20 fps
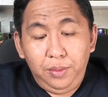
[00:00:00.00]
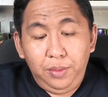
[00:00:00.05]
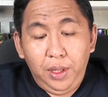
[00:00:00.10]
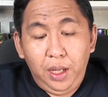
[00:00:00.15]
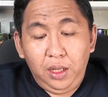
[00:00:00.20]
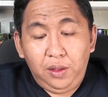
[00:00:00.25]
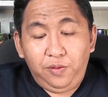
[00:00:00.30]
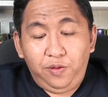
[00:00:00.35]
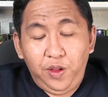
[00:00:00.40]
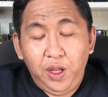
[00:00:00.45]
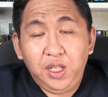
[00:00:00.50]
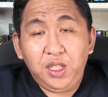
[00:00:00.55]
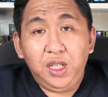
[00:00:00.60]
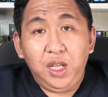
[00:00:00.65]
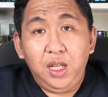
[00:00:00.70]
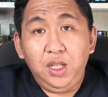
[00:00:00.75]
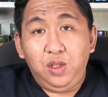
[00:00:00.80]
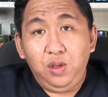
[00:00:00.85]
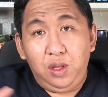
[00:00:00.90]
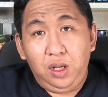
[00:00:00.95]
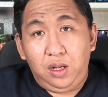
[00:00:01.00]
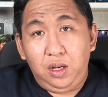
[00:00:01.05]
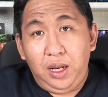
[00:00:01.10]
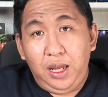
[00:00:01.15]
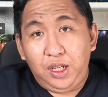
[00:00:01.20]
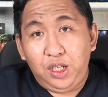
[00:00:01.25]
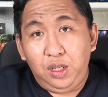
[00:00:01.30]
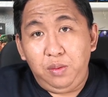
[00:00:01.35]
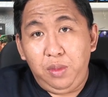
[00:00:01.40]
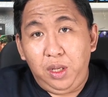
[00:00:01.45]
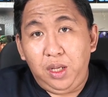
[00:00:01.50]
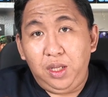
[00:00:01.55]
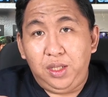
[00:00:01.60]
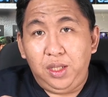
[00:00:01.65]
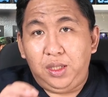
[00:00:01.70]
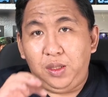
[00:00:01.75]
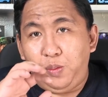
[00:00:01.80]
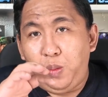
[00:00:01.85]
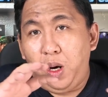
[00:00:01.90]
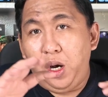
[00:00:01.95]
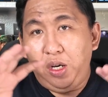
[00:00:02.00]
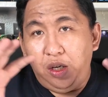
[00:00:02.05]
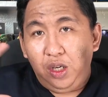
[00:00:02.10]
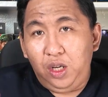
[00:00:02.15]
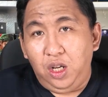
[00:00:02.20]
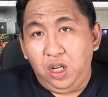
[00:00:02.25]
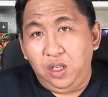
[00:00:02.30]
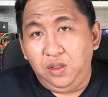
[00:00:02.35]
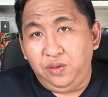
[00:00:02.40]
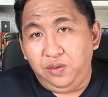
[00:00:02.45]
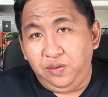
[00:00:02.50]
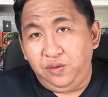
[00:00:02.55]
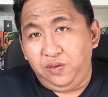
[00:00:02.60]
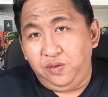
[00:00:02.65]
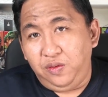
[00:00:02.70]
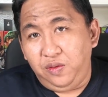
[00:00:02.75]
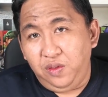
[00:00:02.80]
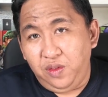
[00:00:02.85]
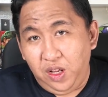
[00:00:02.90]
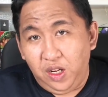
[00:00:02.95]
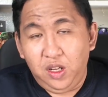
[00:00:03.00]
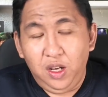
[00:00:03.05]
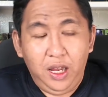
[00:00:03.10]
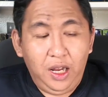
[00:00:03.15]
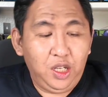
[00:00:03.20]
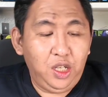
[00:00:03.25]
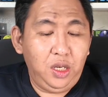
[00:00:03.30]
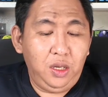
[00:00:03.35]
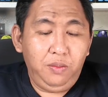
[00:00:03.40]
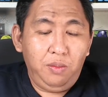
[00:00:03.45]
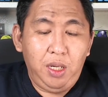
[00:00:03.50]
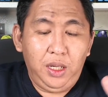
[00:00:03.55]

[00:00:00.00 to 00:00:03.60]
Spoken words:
it fits into the collection because it's part of the collection,